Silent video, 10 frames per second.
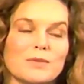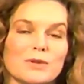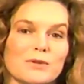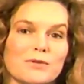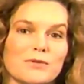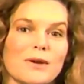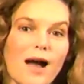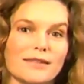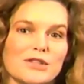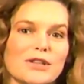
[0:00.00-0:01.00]
have
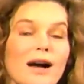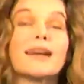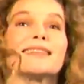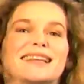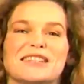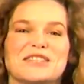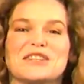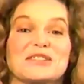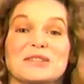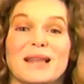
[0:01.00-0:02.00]
gotten a shock and then
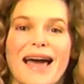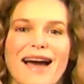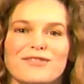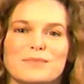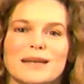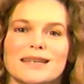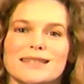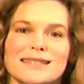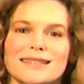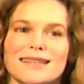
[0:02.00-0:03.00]
just to laugh
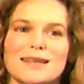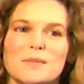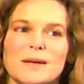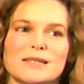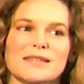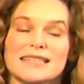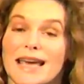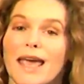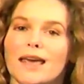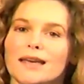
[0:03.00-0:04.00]
because of the
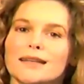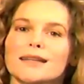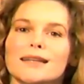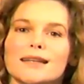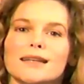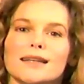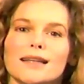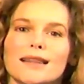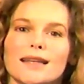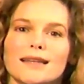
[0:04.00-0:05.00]
take,
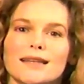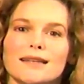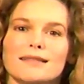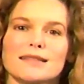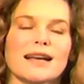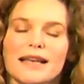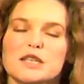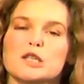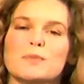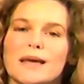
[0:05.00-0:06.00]
the kind
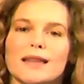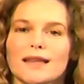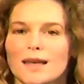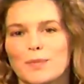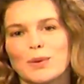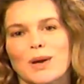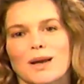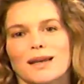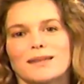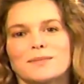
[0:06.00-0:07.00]
of spin that he put
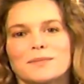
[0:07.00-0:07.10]
on it.